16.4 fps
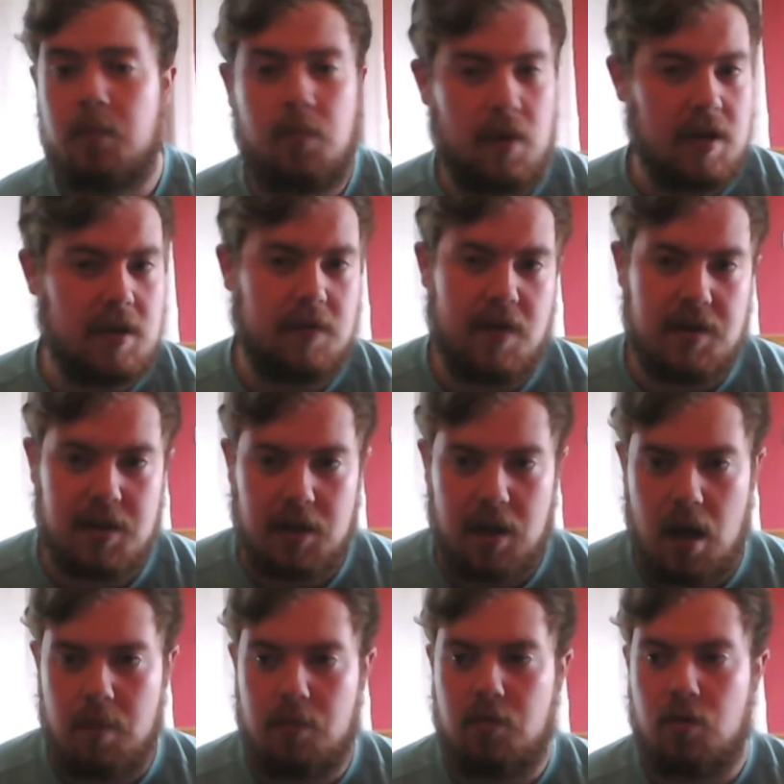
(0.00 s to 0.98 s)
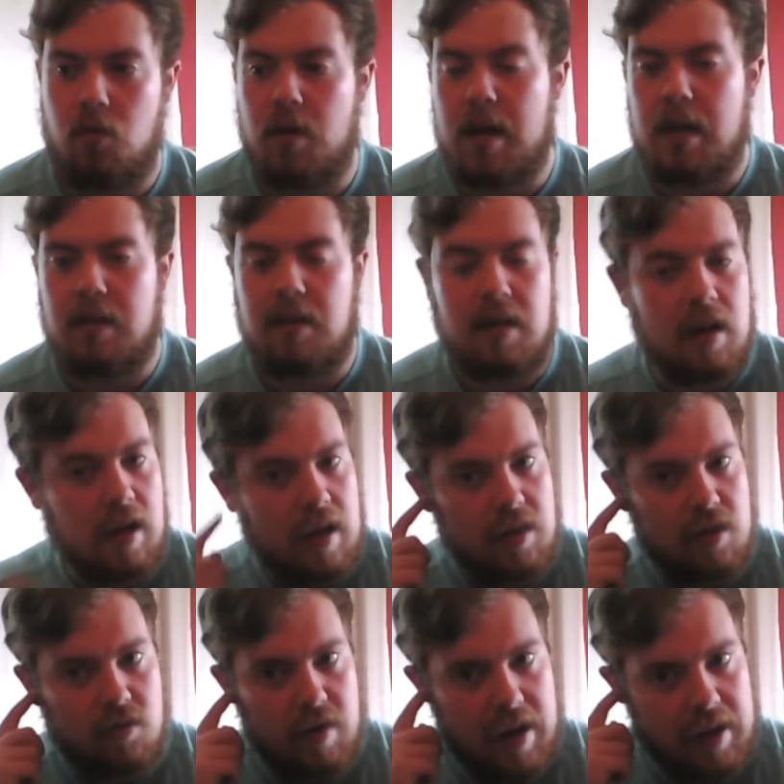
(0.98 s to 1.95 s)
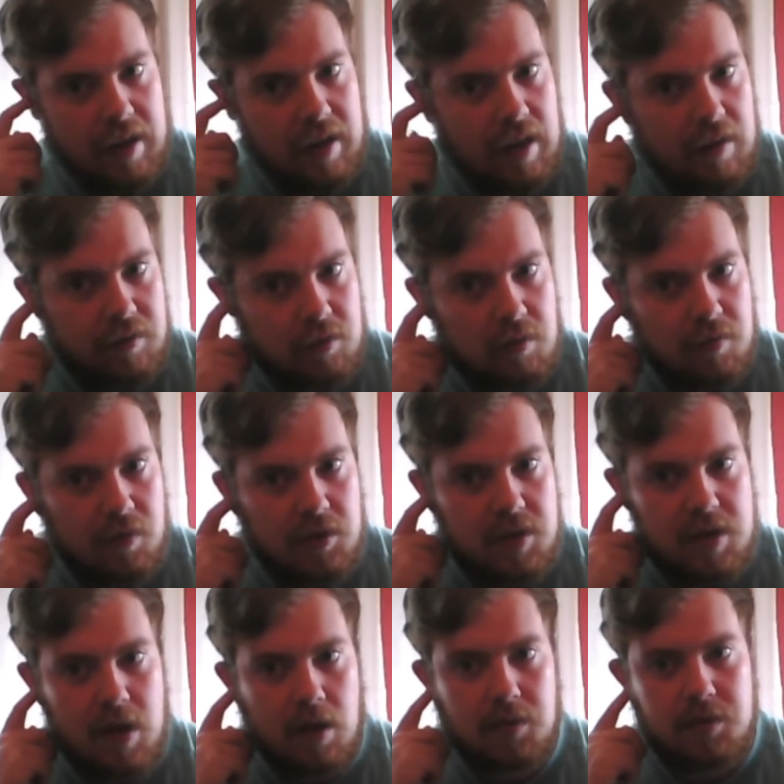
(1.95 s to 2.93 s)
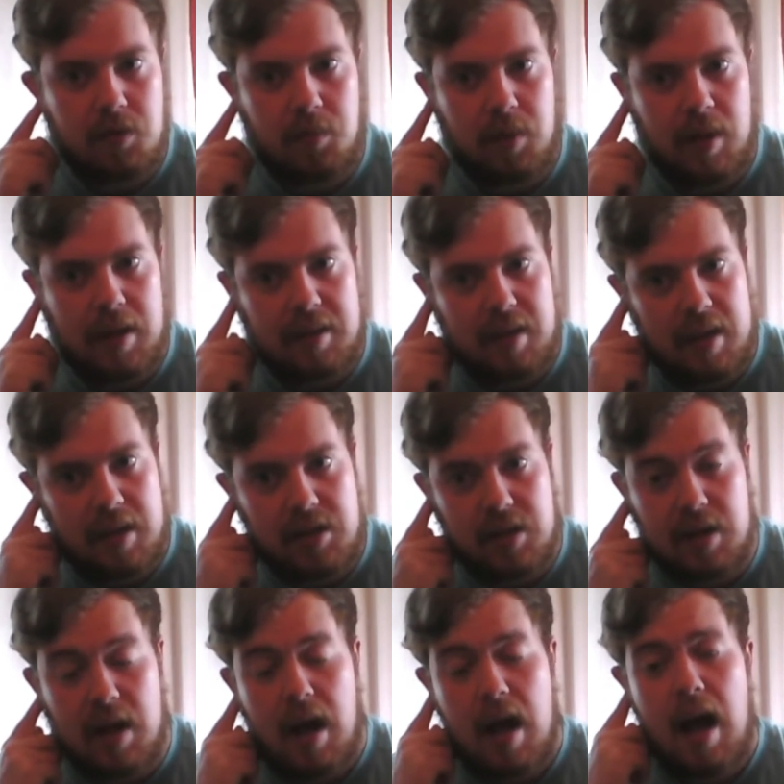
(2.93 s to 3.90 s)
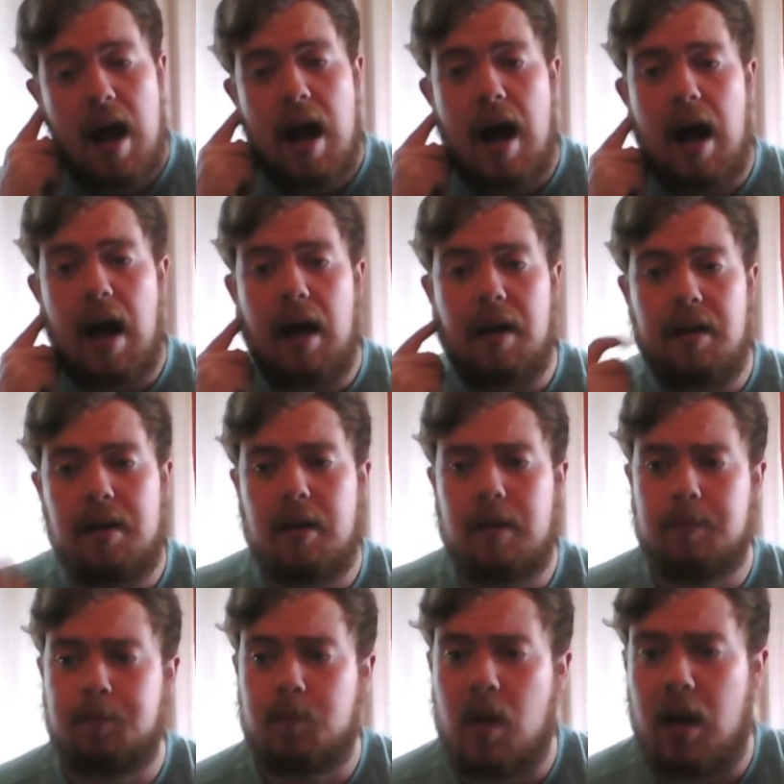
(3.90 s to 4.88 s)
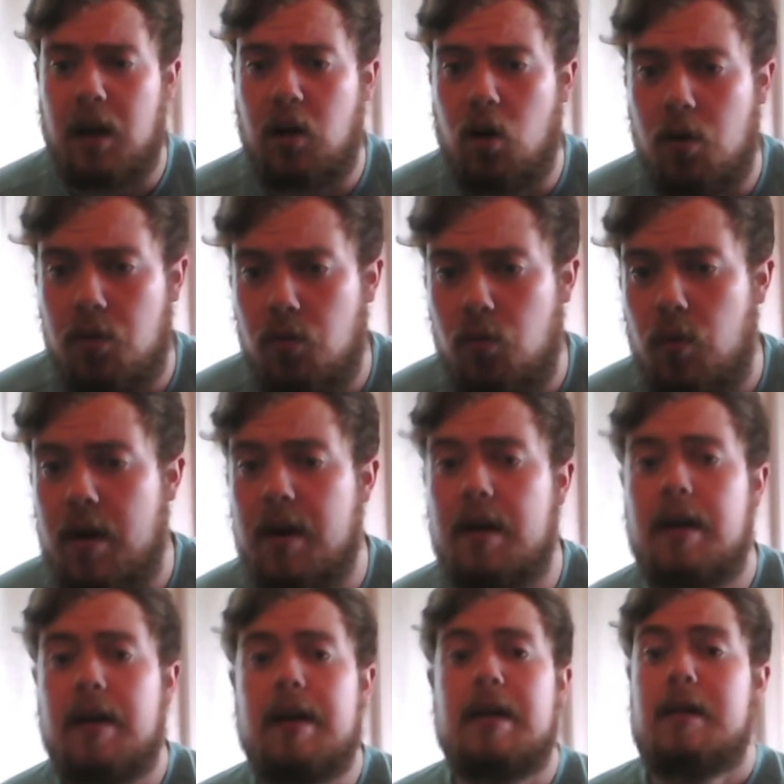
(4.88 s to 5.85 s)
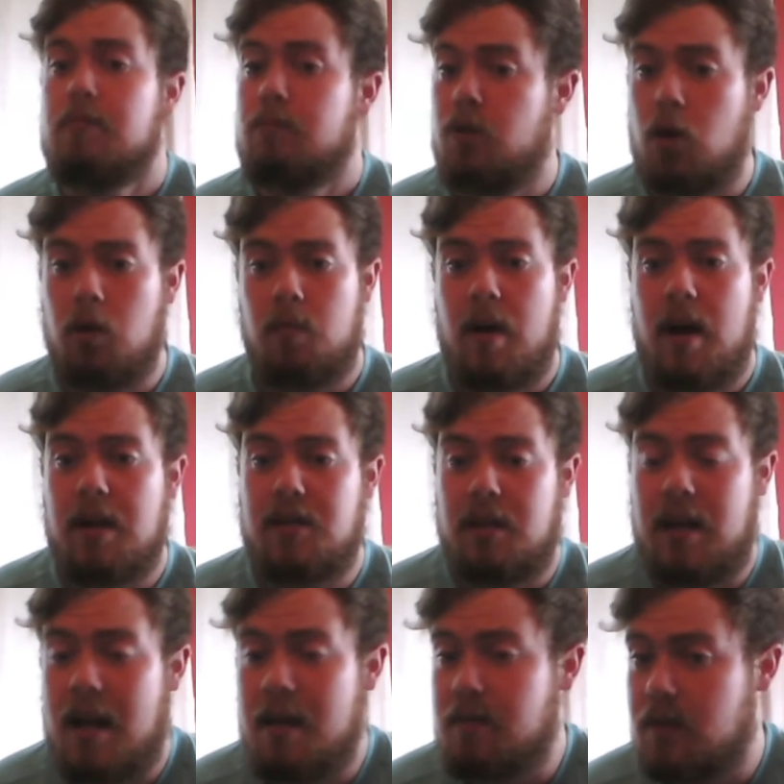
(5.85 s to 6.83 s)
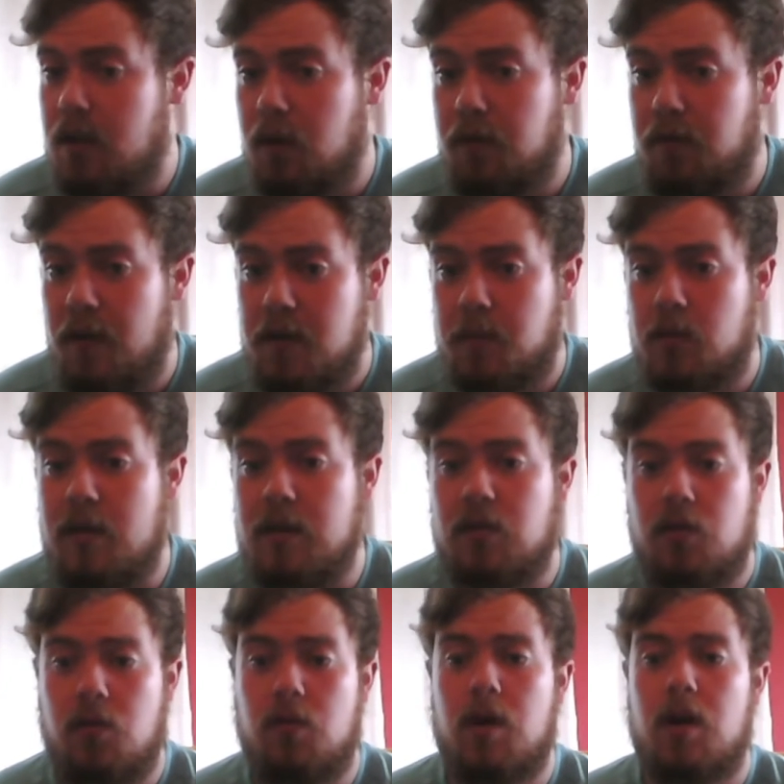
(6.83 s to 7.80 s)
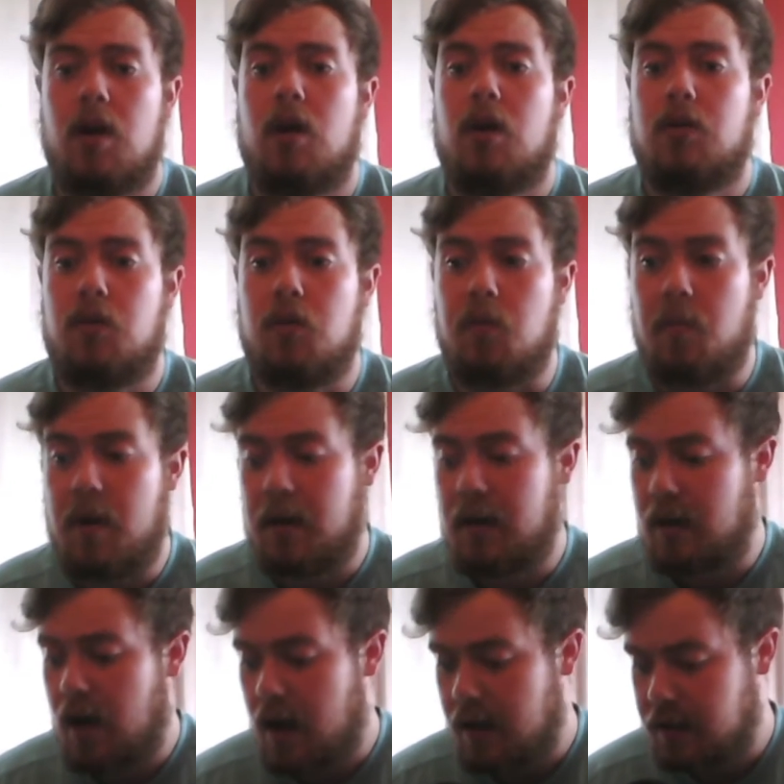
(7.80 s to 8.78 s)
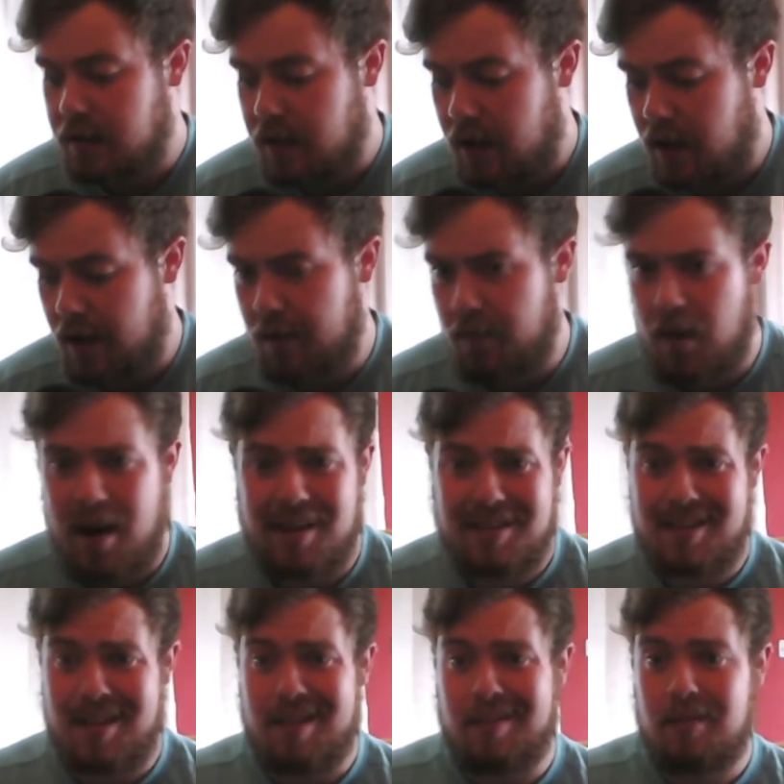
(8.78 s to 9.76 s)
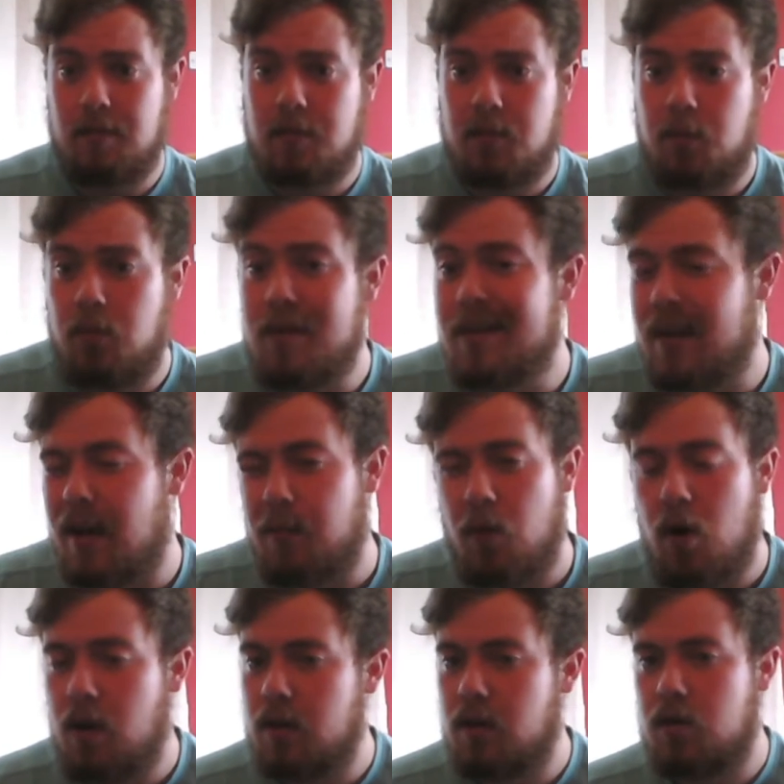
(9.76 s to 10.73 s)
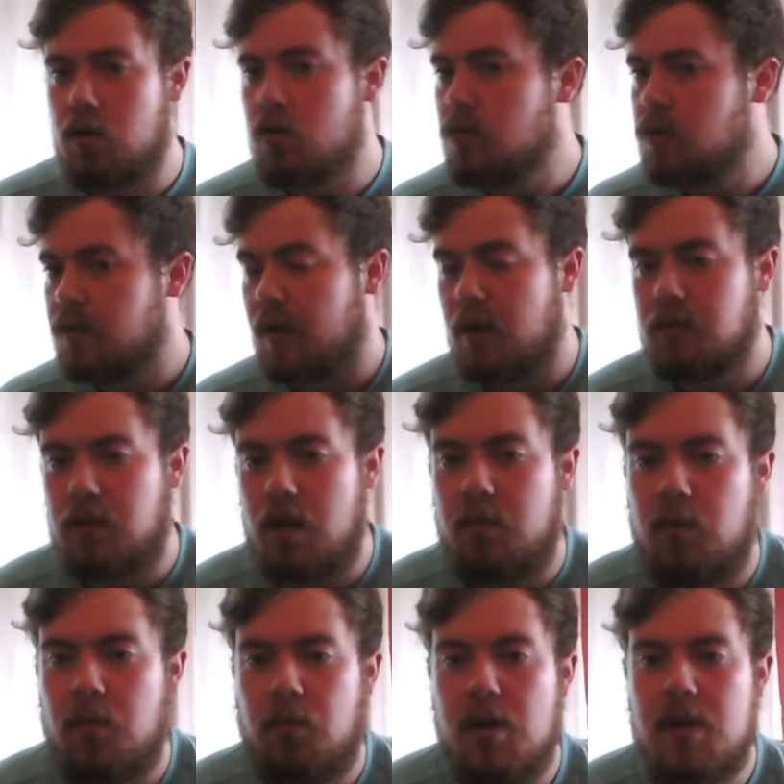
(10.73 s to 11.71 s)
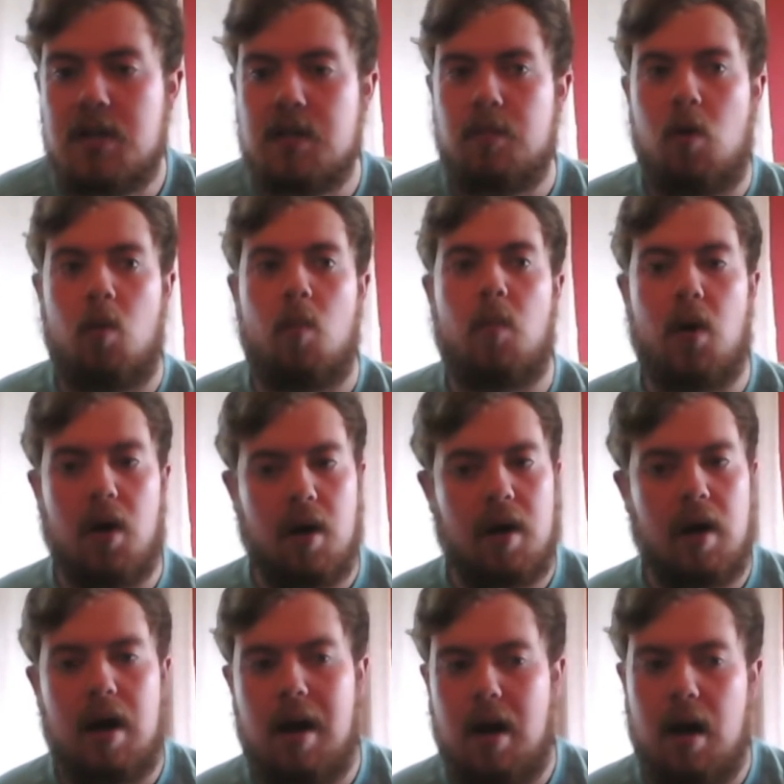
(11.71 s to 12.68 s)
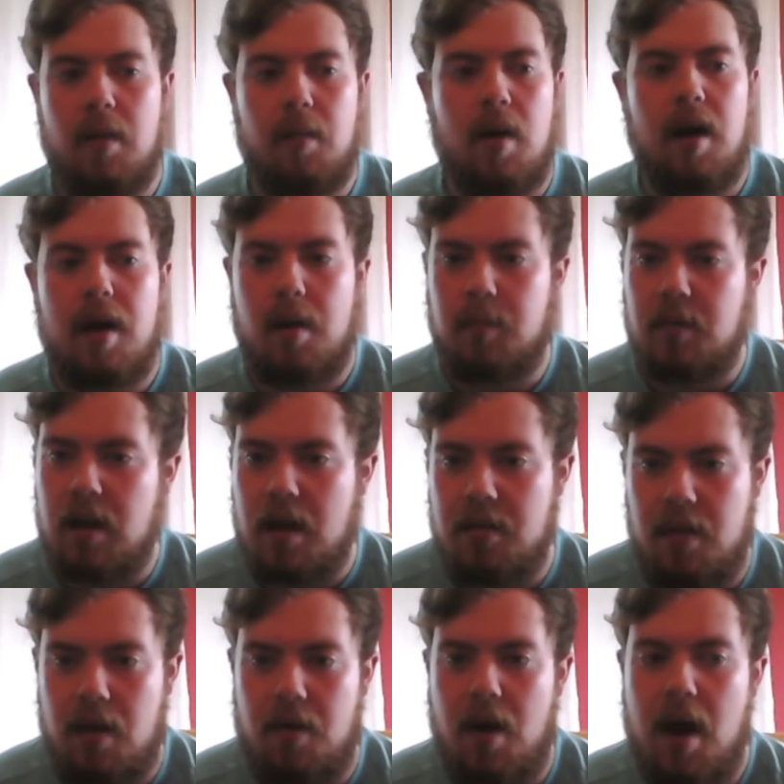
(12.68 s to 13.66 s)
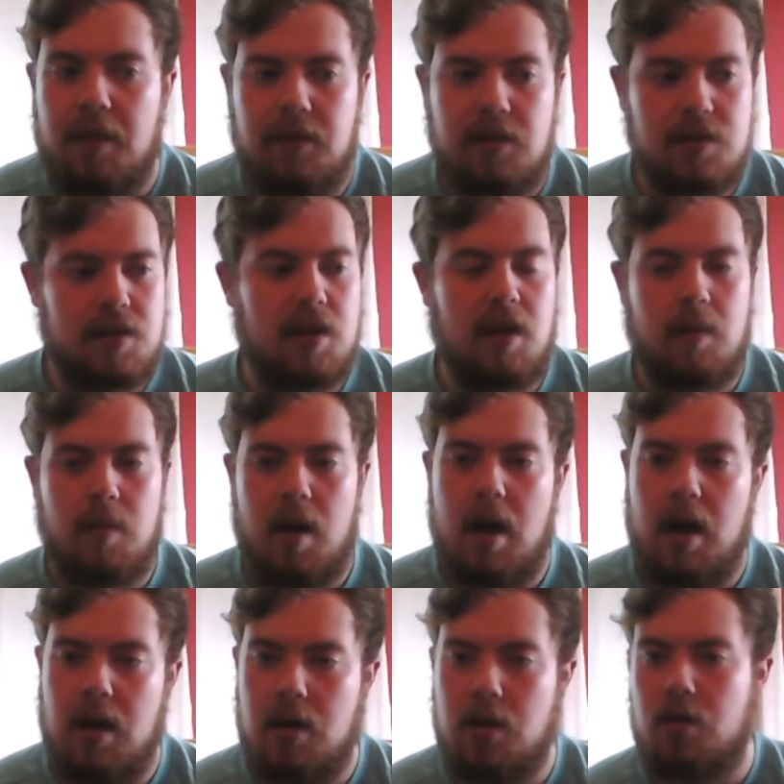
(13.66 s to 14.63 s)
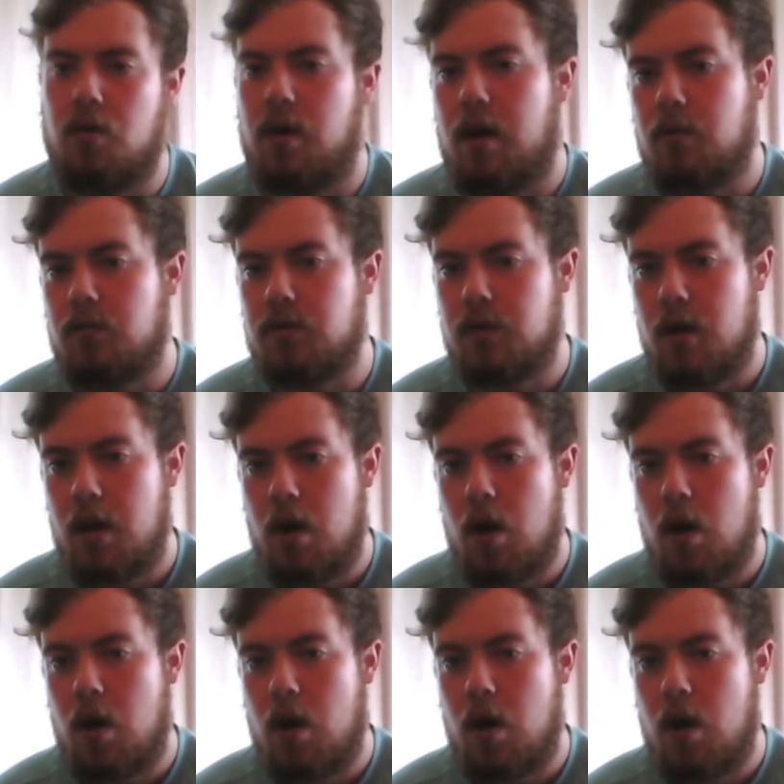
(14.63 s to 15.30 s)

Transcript: Priest eventually came through and hit the reckoning after reversing the Ulster plantation, and got the win. Solid match again, slugfest between two big guys. And as I say, I'm not a huge fan of Damien Priest at the moment, but I am getting there after seeing him In Your House